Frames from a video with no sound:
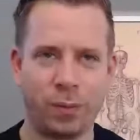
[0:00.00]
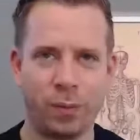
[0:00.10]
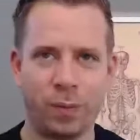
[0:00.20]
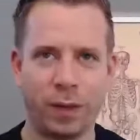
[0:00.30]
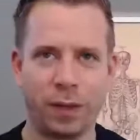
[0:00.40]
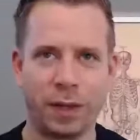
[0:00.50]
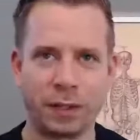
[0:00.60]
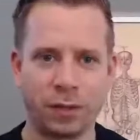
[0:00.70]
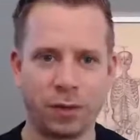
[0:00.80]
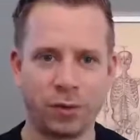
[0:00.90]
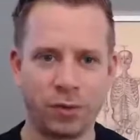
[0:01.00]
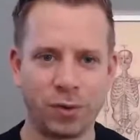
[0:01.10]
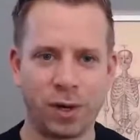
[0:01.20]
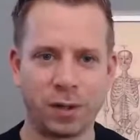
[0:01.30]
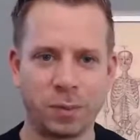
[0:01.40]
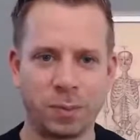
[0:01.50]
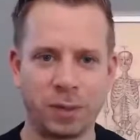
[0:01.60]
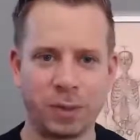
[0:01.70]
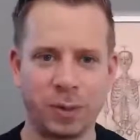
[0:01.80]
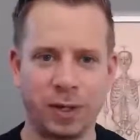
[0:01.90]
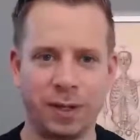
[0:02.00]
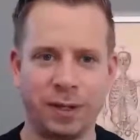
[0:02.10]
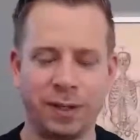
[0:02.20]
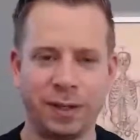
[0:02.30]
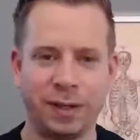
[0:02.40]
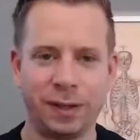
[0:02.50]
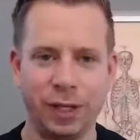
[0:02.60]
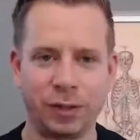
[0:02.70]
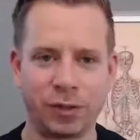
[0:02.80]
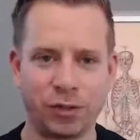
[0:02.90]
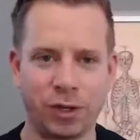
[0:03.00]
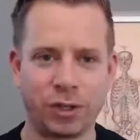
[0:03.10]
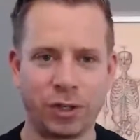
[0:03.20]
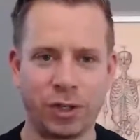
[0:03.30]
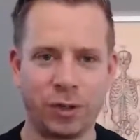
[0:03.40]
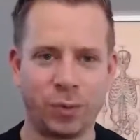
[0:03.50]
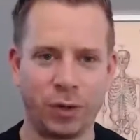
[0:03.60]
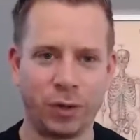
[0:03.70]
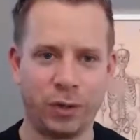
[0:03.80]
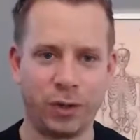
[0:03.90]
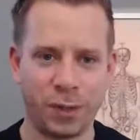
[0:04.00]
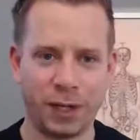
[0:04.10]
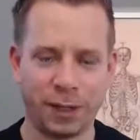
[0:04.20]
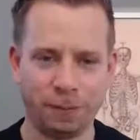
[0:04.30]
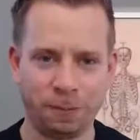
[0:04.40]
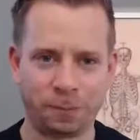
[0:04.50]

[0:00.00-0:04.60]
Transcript: whether there's a contrast between the instruction and what you're doing.